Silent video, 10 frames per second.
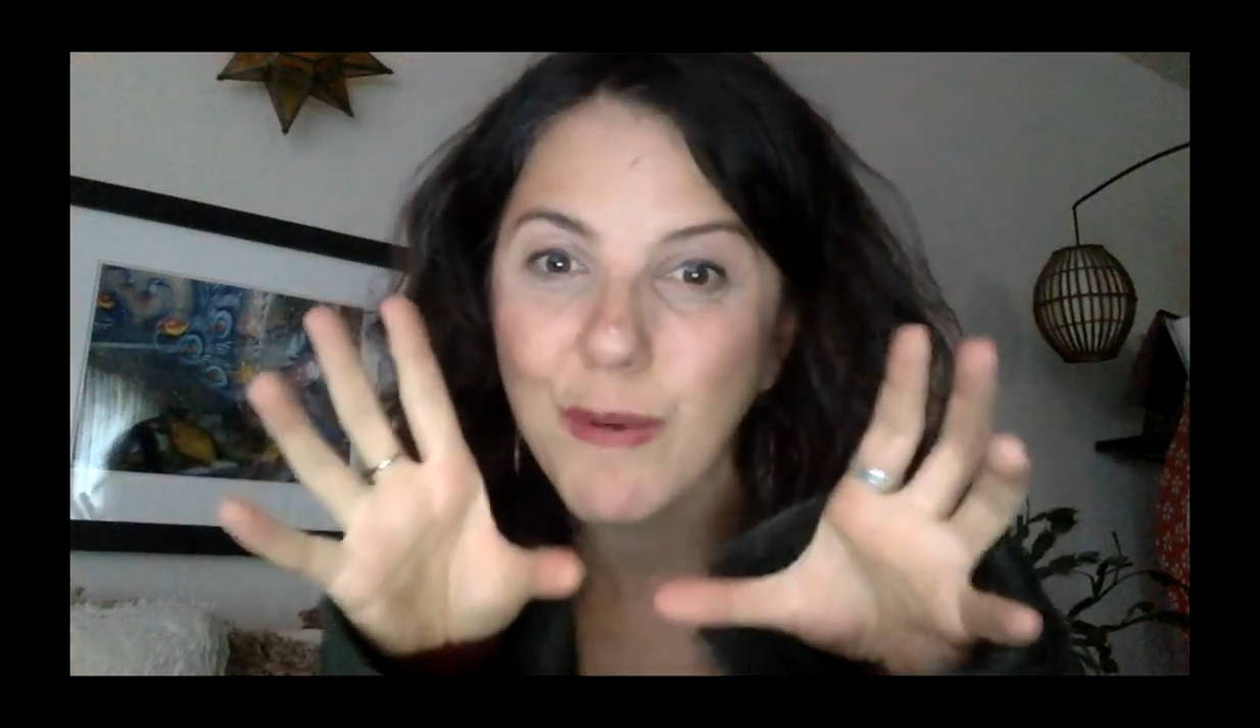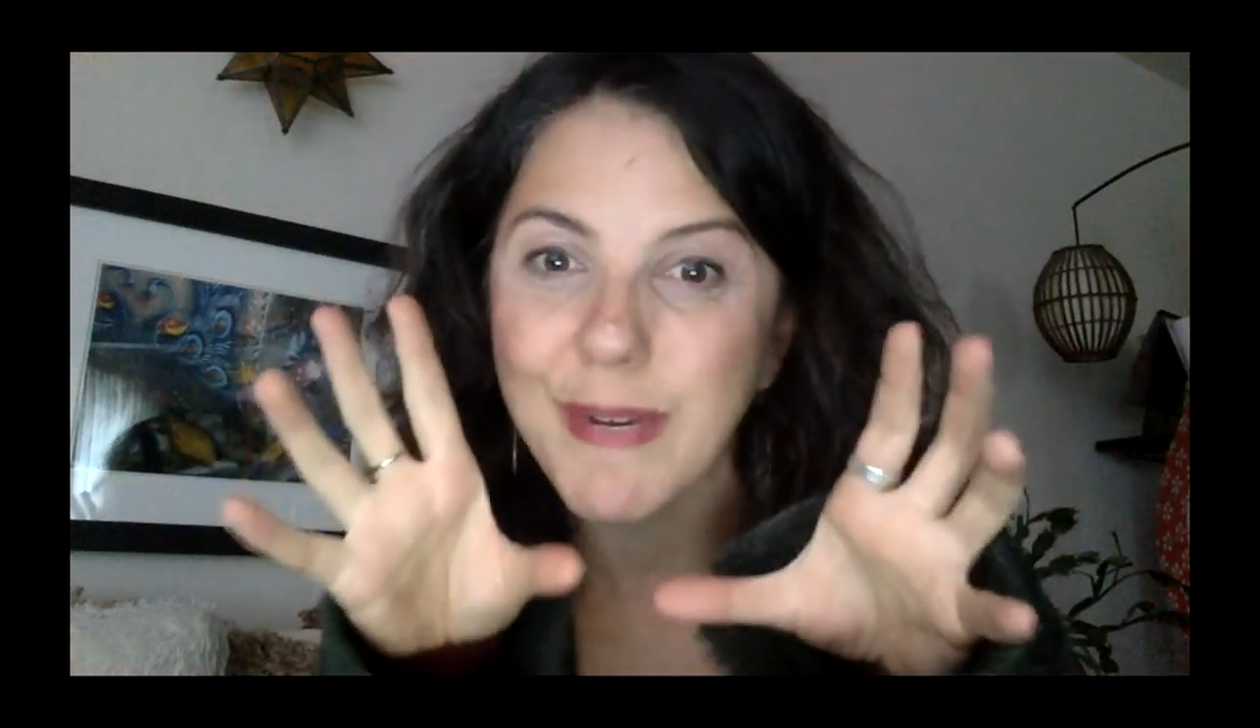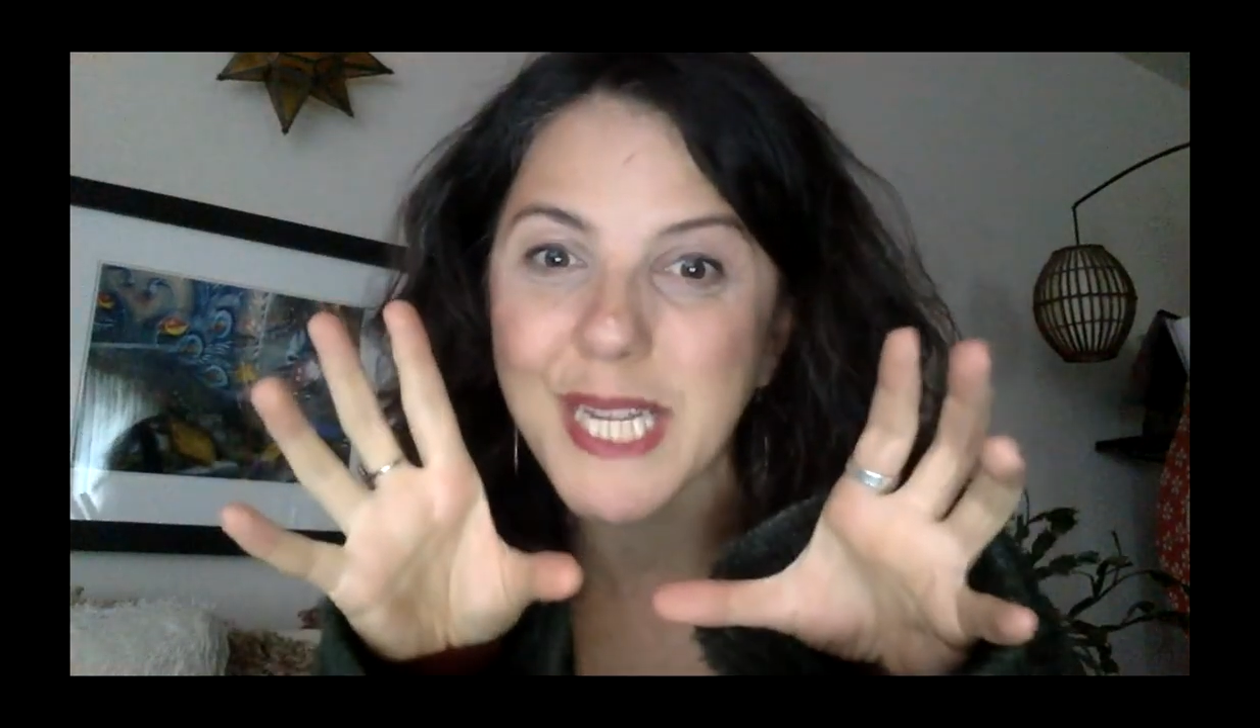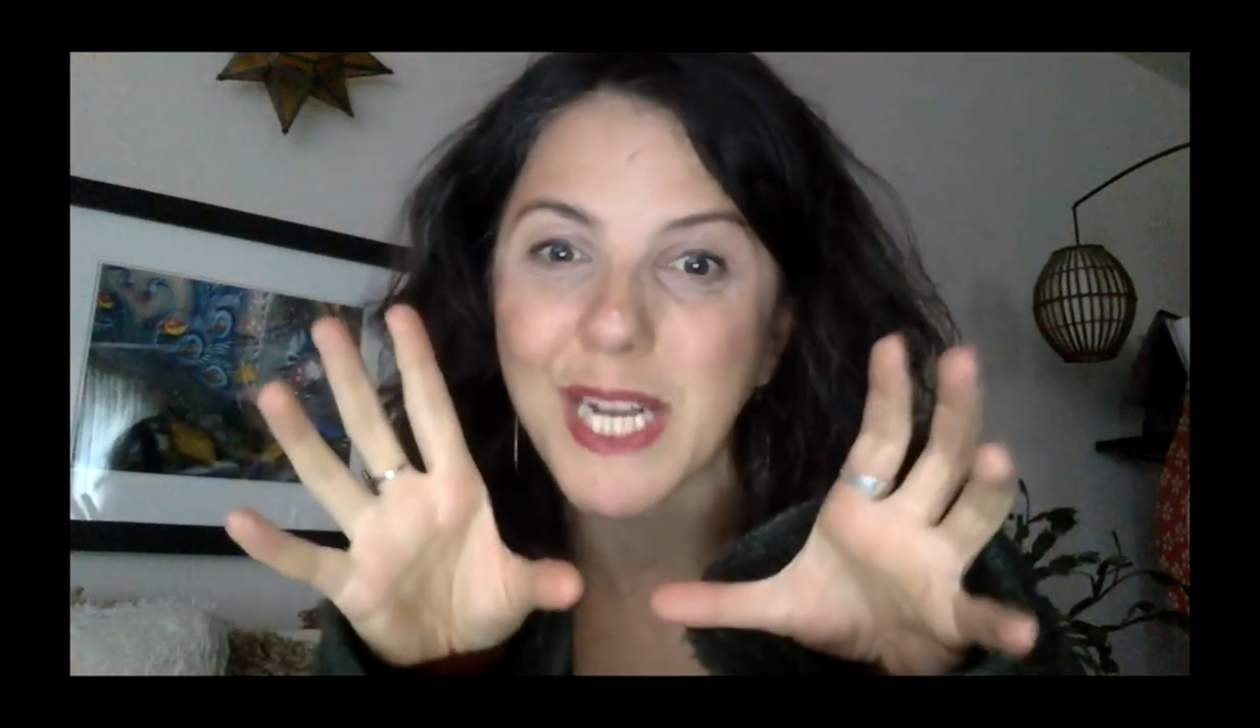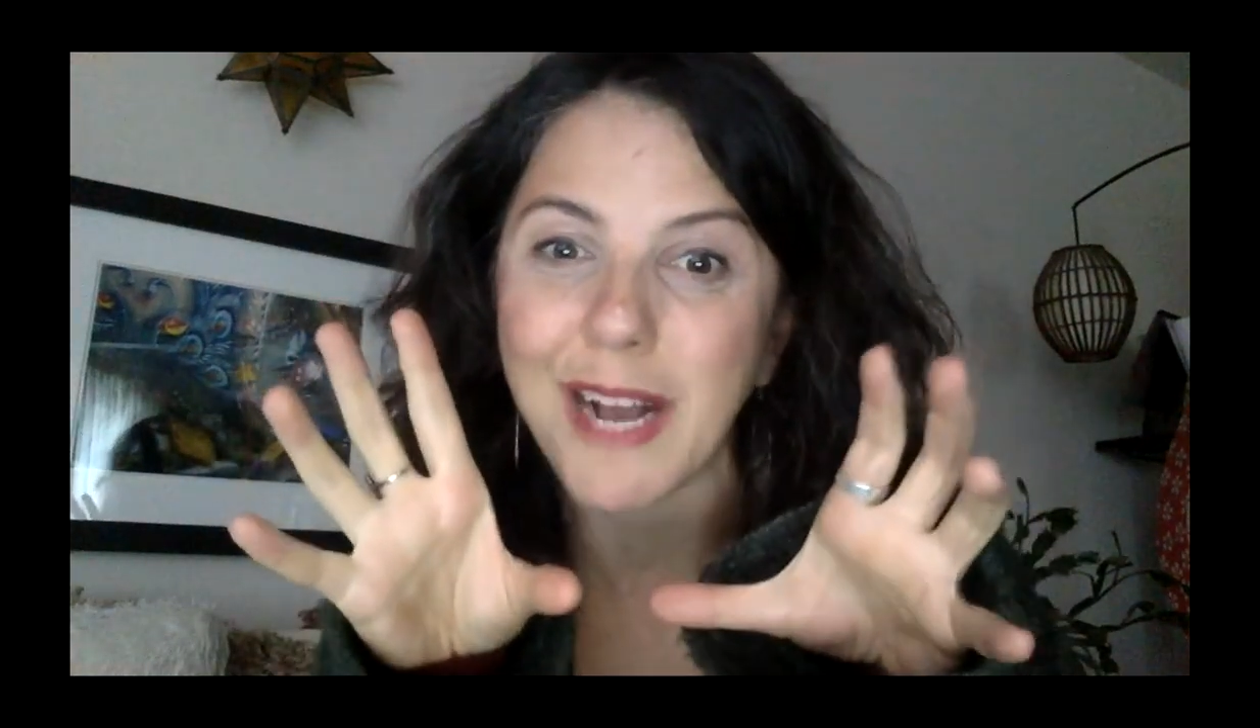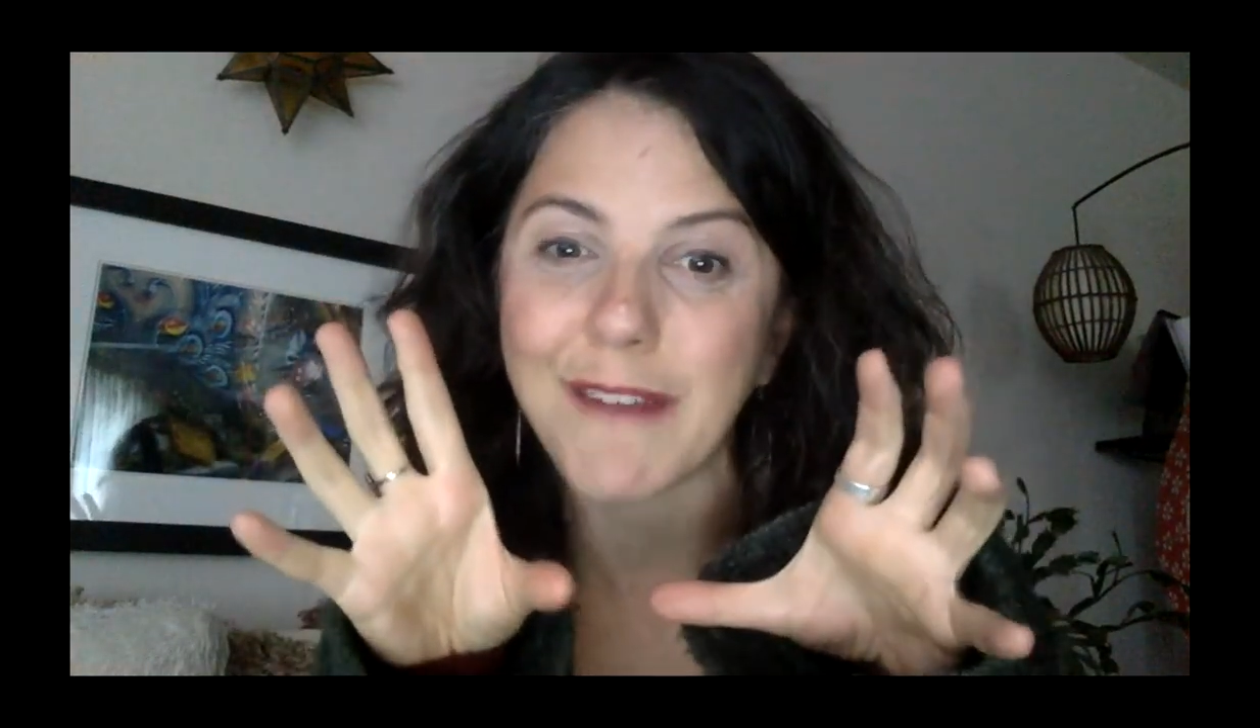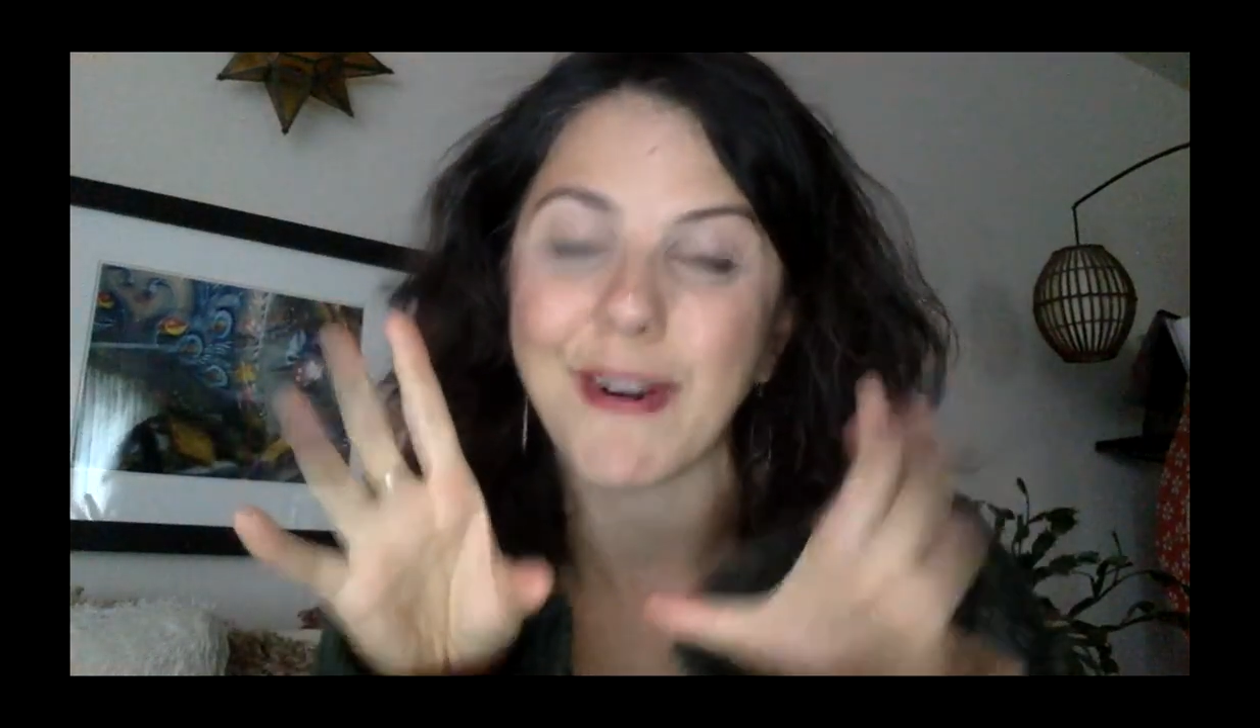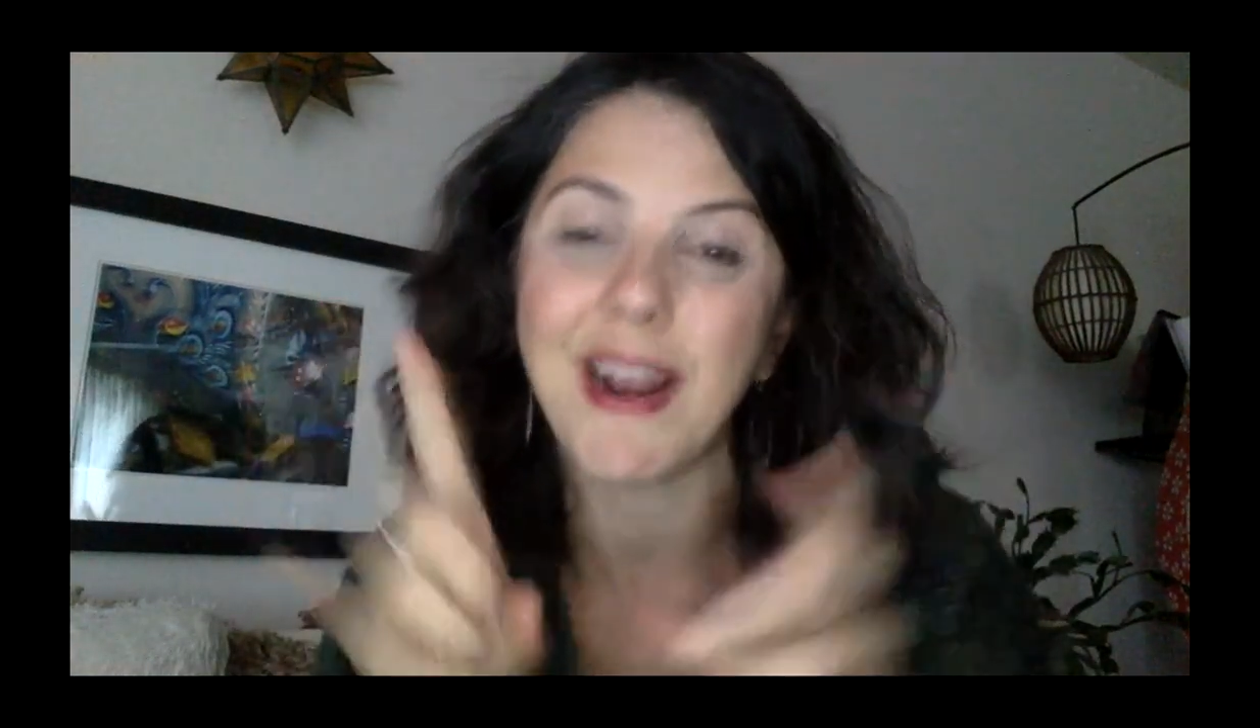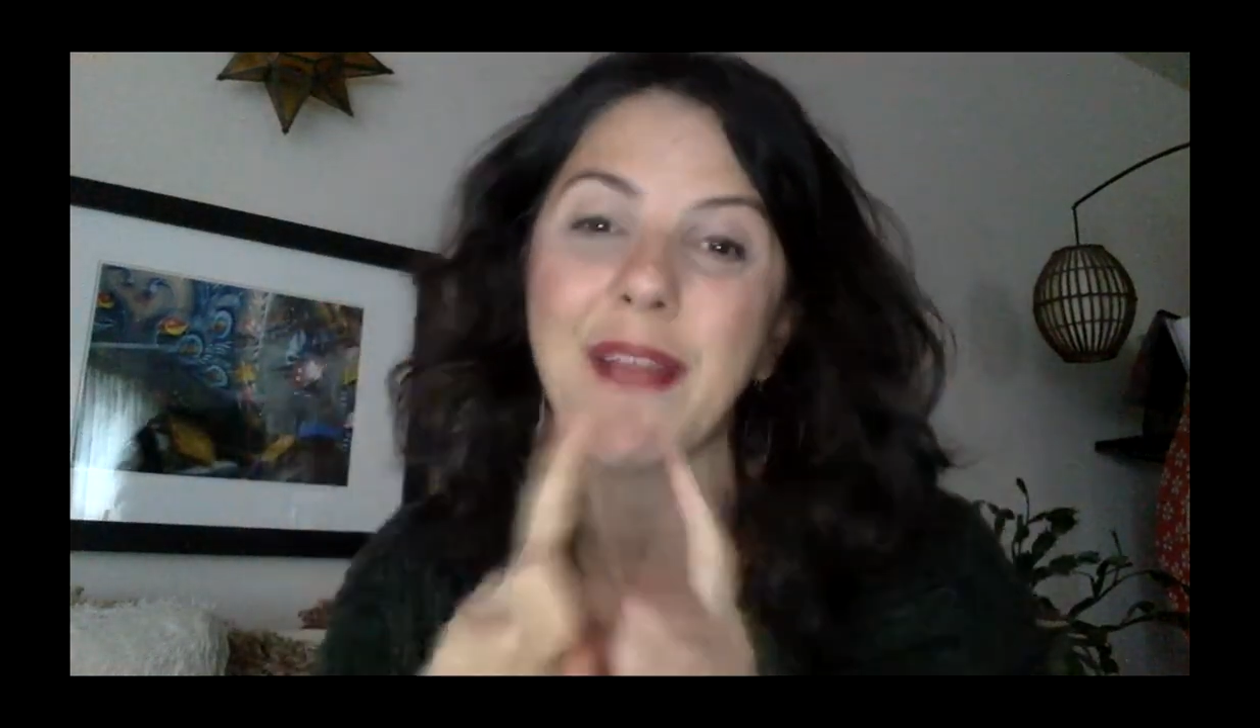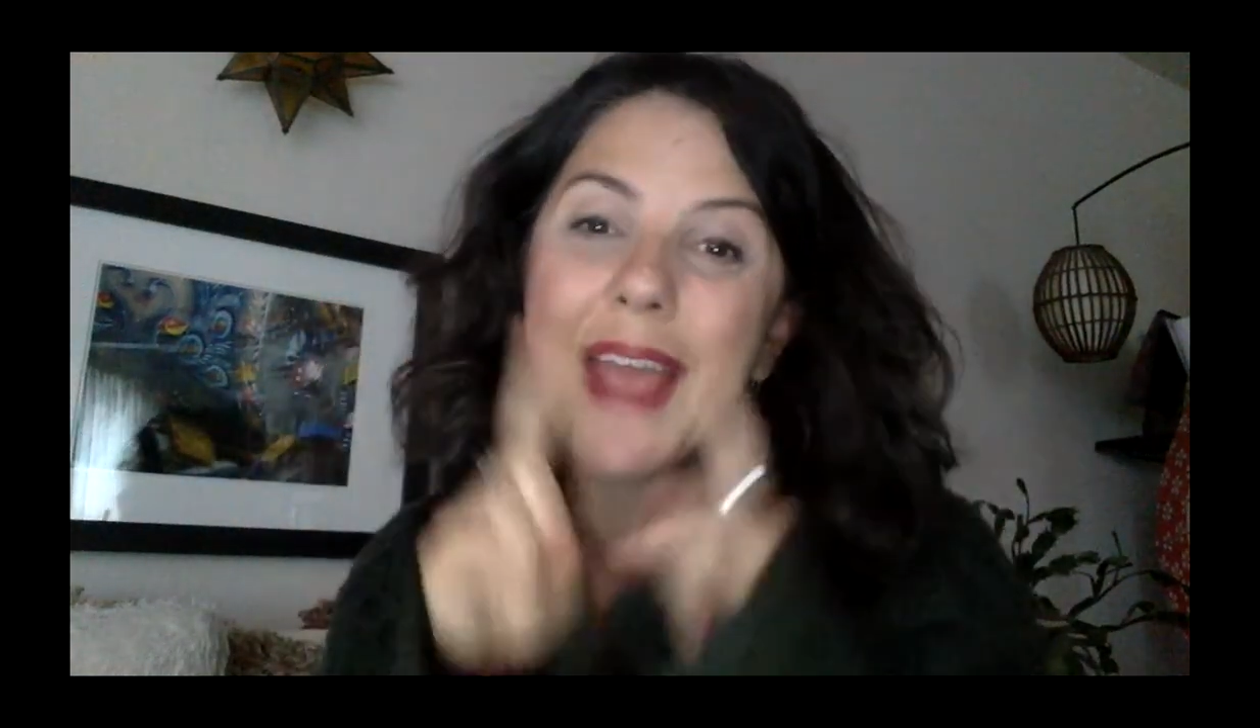discover
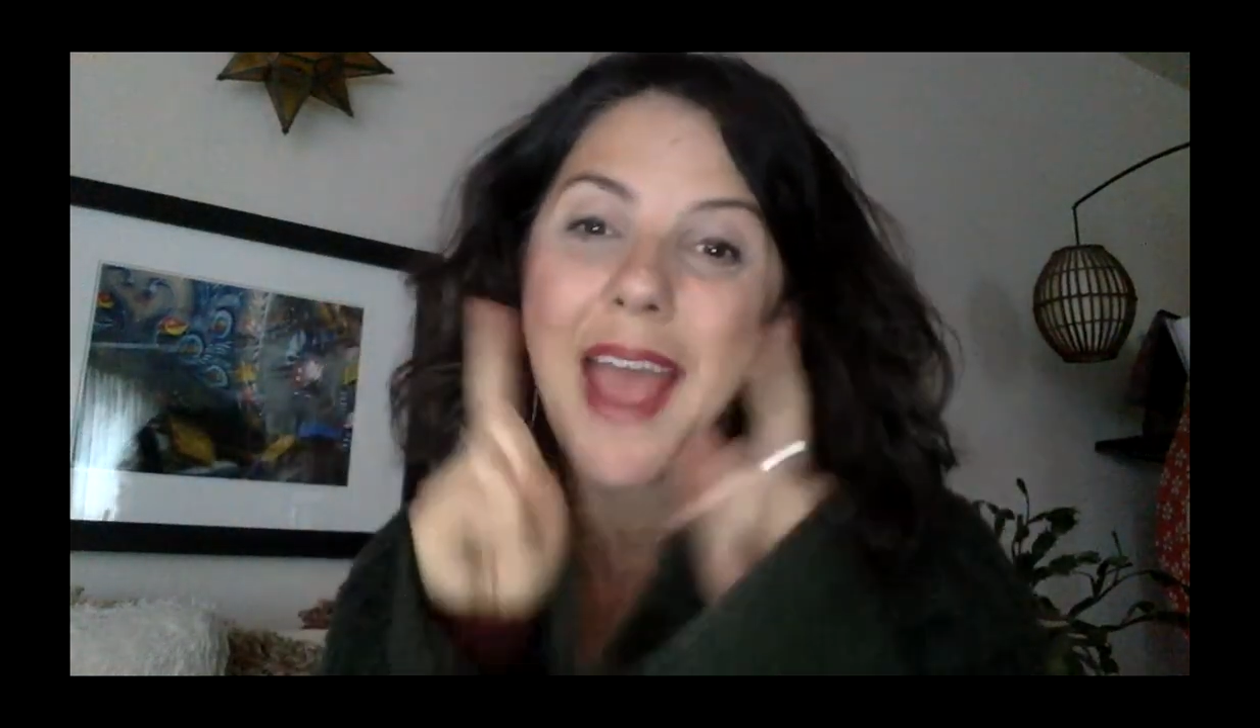how they